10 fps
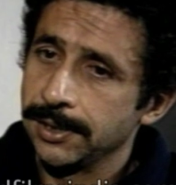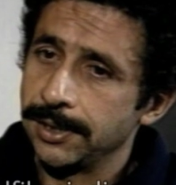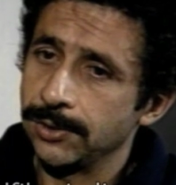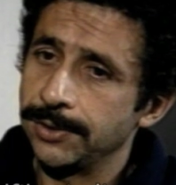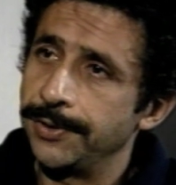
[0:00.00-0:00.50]

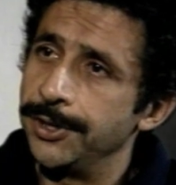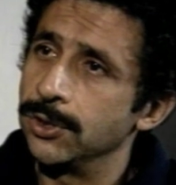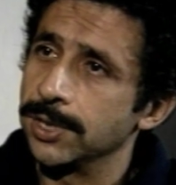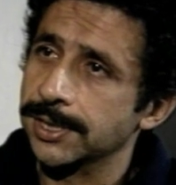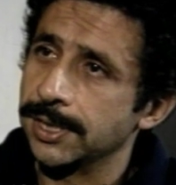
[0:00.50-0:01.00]
now that
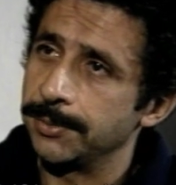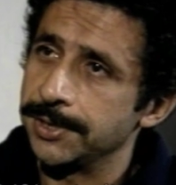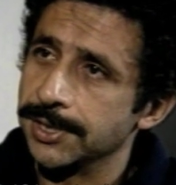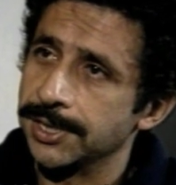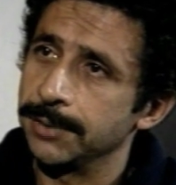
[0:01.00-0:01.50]
video has come
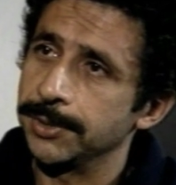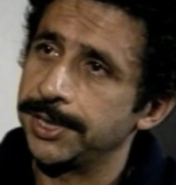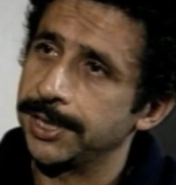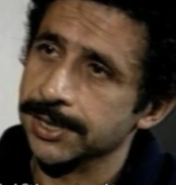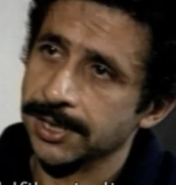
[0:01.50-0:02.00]
in, cinema
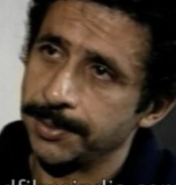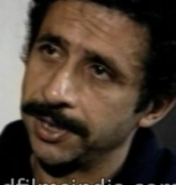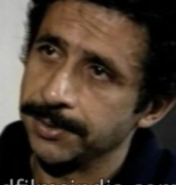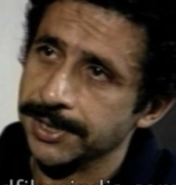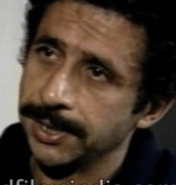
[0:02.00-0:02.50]
theaters are
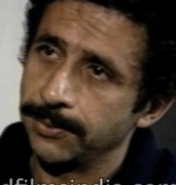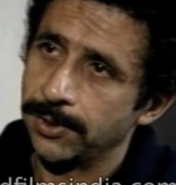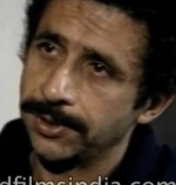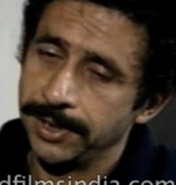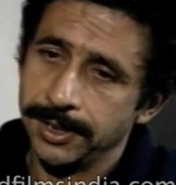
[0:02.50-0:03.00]
becoming
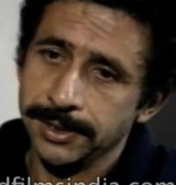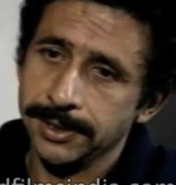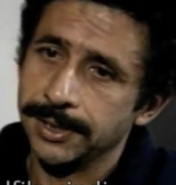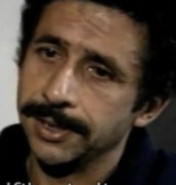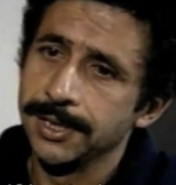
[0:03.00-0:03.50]
somewhat
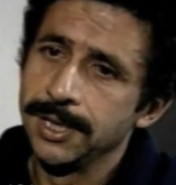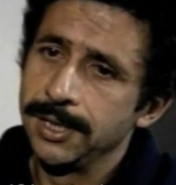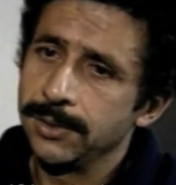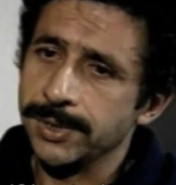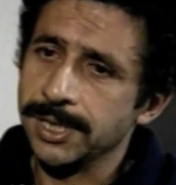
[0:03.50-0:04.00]
redundant, and
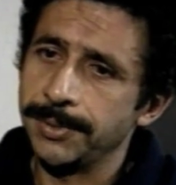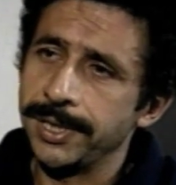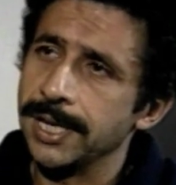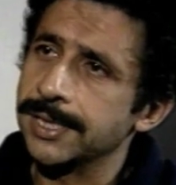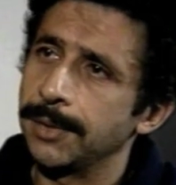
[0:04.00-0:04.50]
with
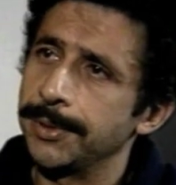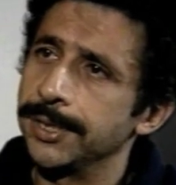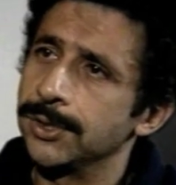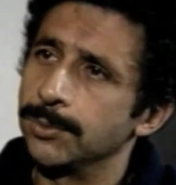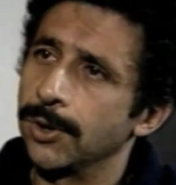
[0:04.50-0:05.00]
something else coming
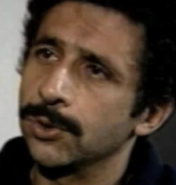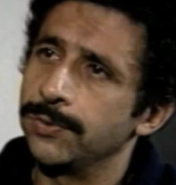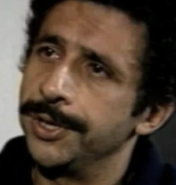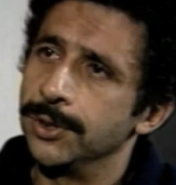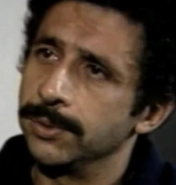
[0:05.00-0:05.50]
in tomorrow,
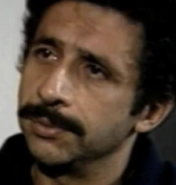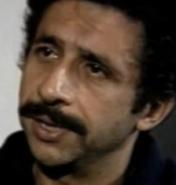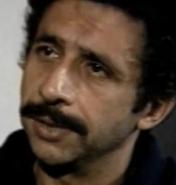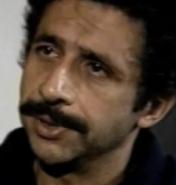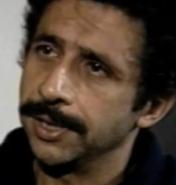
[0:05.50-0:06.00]
video will
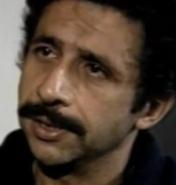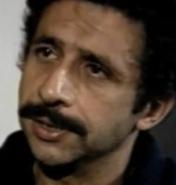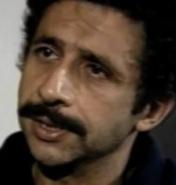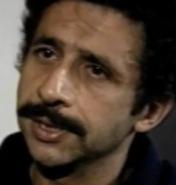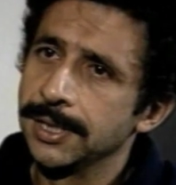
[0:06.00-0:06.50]
become
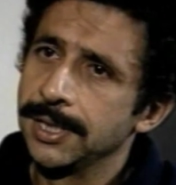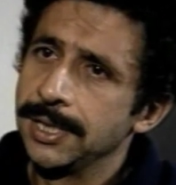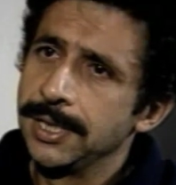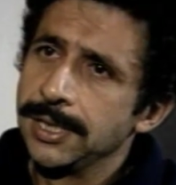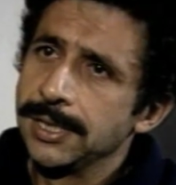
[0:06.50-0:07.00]
redundant.
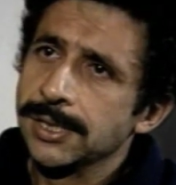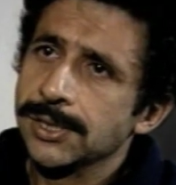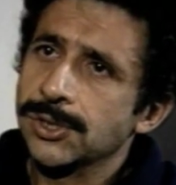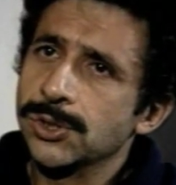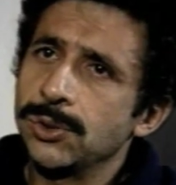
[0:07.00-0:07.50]

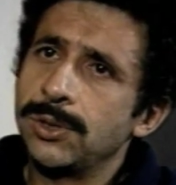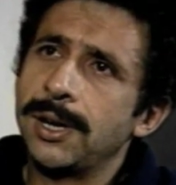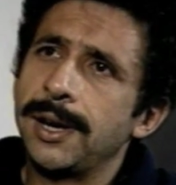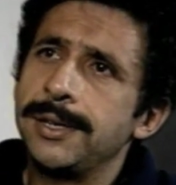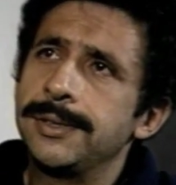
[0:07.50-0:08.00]
So
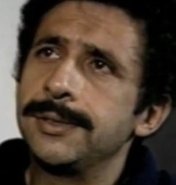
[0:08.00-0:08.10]
I